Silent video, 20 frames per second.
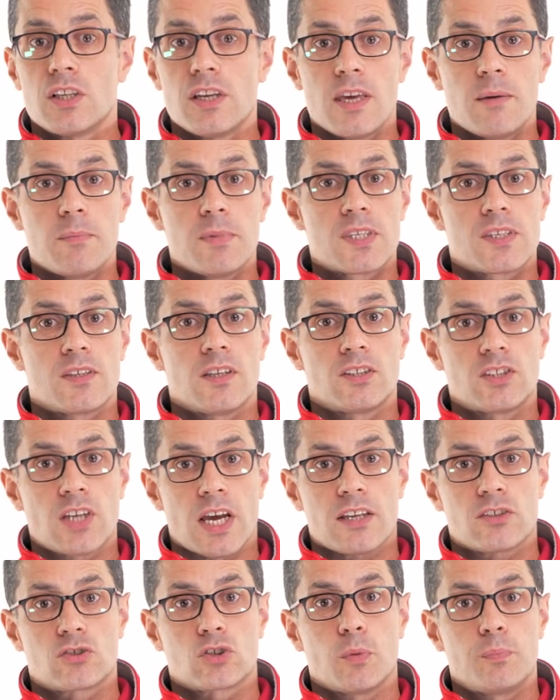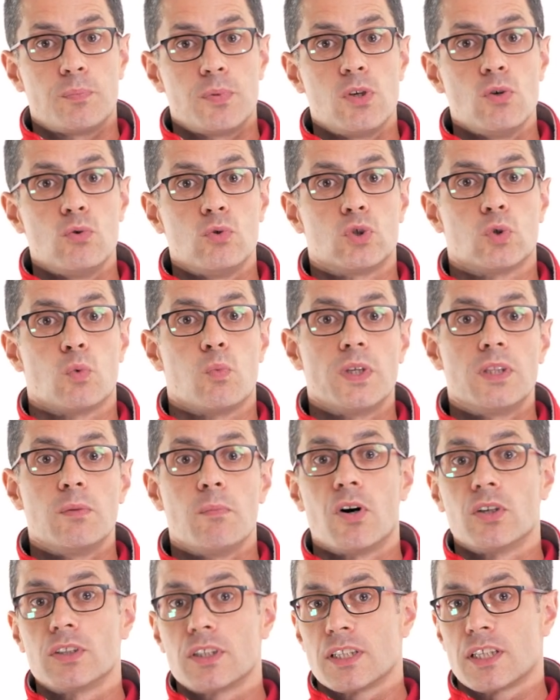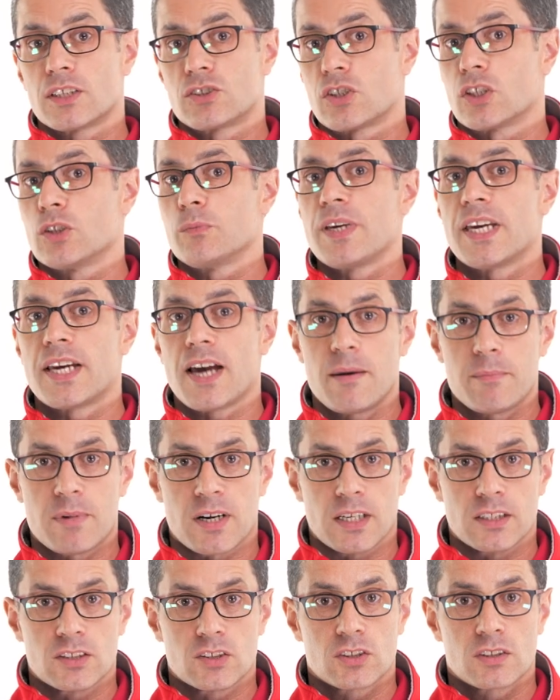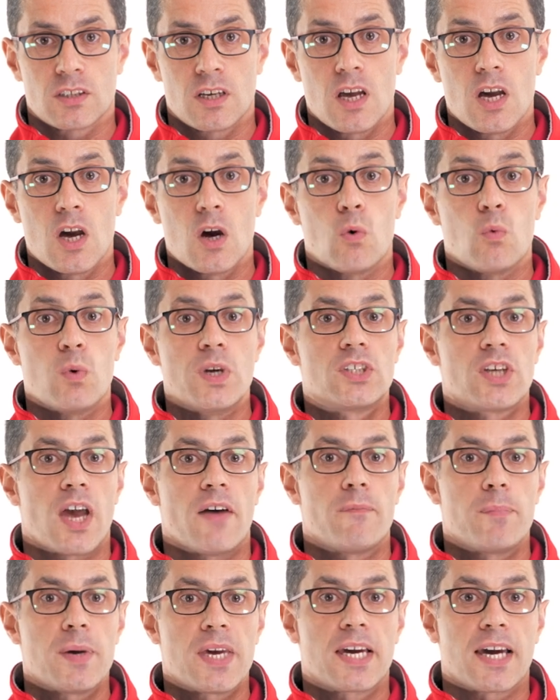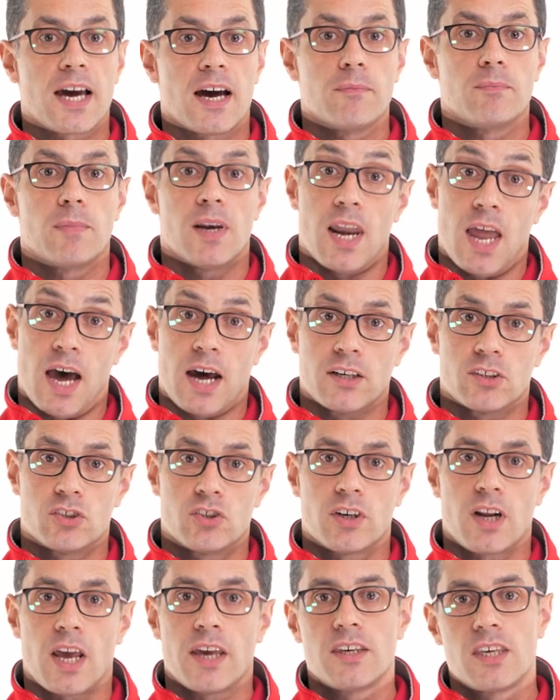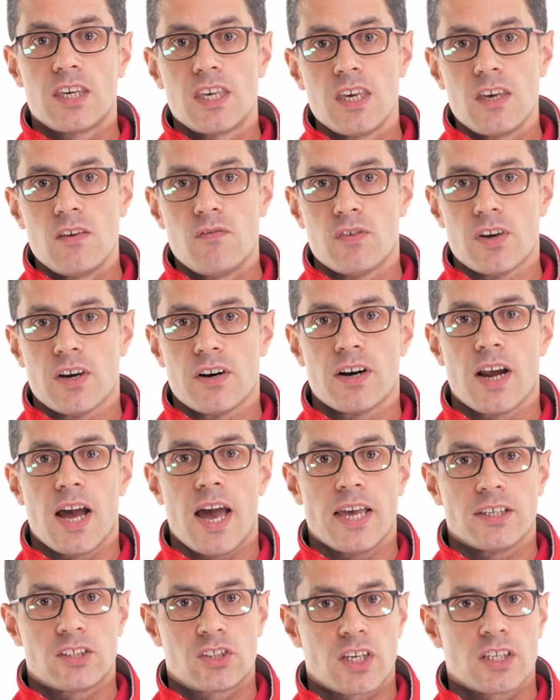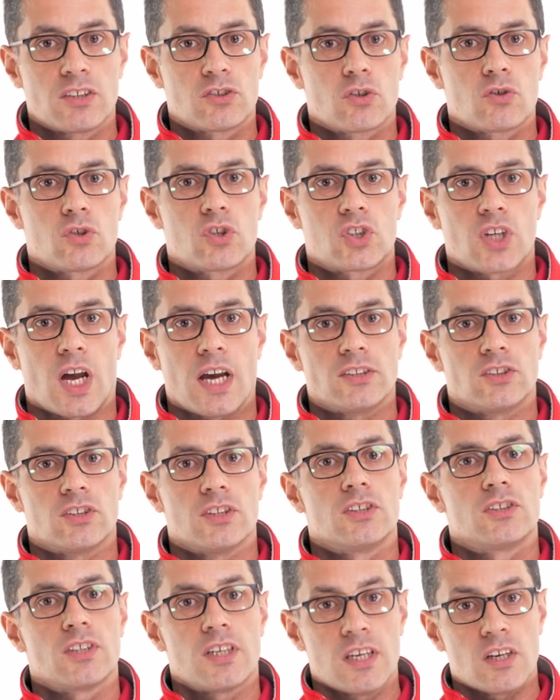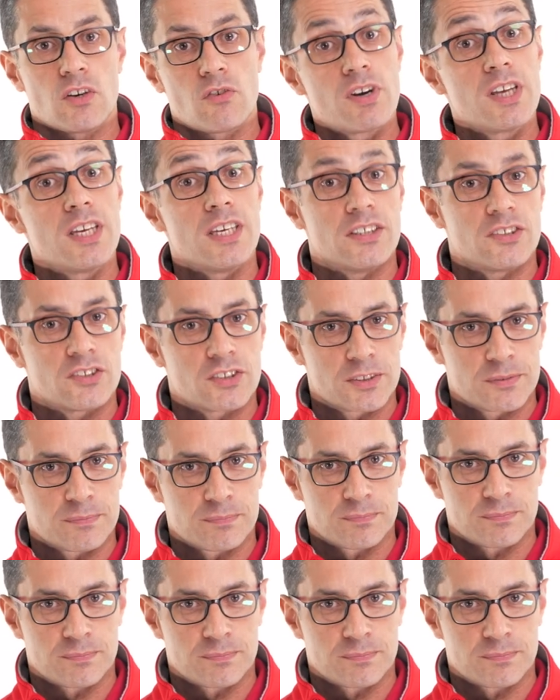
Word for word: limits the telescope used with modern astronomy cameras, which have become larger and heavier as sensor sizes increase.